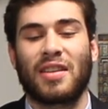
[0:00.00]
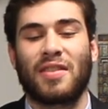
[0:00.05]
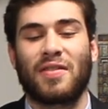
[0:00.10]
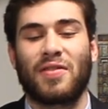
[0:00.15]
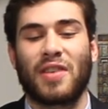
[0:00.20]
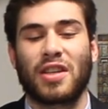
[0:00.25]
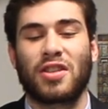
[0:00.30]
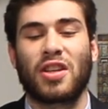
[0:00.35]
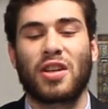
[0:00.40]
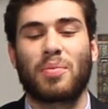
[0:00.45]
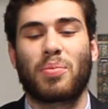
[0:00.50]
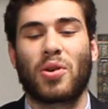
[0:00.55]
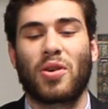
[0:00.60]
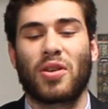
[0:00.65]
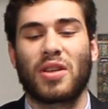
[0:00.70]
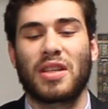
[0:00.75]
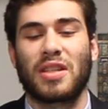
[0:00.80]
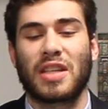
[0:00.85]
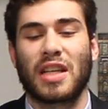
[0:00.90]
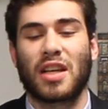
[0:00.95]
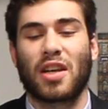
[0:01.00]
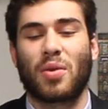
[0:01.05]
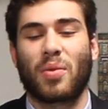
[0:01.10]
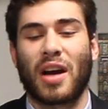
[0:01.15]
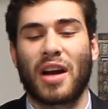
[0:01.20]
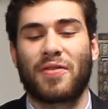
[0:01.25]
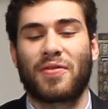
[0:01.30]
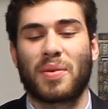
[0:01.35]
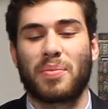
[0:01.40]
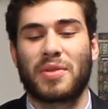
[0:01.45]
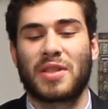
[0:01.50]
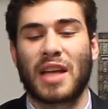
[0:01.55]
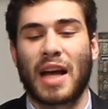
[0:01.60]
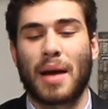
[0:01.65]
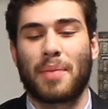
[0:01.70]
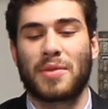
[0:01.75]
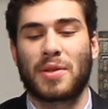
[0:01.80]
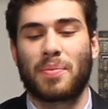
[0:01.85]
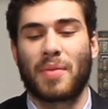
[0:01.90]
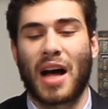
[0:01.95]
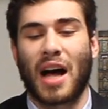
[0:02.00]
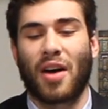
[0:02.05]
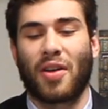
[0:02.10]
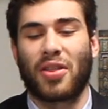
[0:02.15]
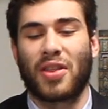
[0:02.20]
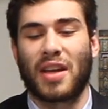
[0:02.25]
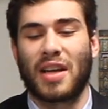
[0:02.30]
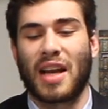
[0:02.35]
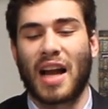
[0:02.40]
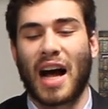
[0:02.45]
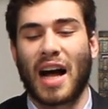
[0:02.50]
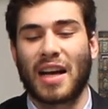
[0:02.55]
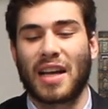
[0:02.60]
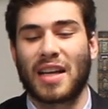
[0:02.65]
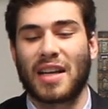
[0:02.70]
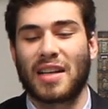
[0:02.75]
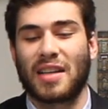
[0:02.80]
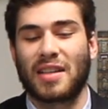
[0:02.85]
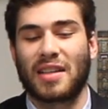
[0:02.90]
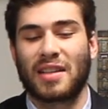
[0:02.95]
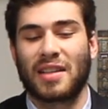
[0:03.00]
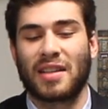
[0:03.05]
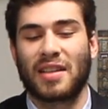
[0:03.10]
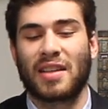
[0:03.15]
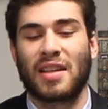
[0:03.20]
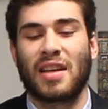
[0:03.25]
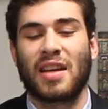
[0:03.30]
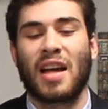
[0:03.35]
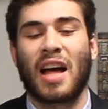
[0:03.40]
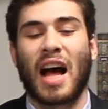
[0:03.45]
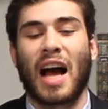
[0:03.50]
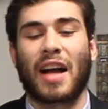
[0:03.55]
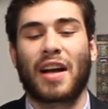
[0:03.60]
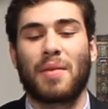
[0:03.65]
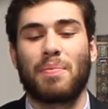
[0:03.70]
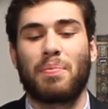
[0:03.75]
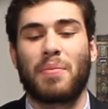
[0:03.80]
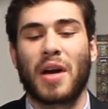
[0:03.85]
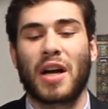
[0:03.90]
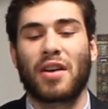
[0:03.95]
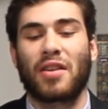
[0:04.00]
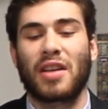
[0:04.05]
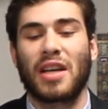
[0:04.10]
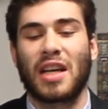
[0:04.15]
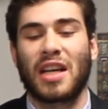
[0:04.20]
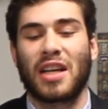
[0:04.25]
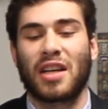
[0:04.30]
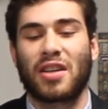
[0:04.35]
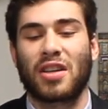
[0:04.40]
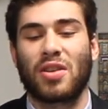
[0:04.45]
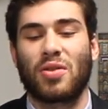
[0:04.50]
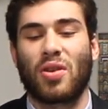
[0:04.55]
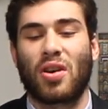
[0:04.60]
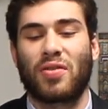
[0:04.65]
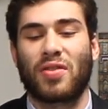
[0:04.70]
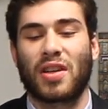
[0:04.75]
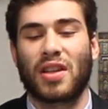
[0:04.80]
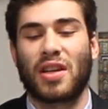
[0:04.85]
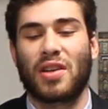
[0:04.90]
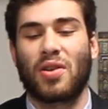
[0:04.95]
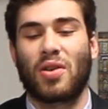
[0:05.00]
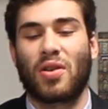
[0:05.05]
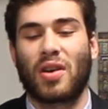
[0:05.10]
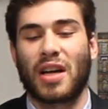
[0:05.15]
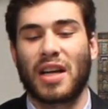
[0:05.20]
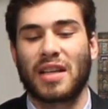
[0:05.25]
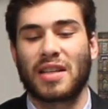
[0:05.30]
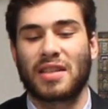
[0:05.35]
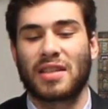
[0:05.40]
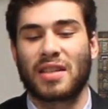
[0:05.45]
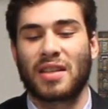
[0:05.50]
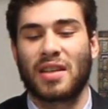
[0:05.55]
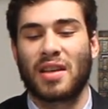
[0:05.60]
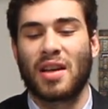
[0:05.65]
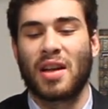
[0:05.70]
Vitya pulled his ear away from Sam's mouth and nodded. I could barely hear you over the noise,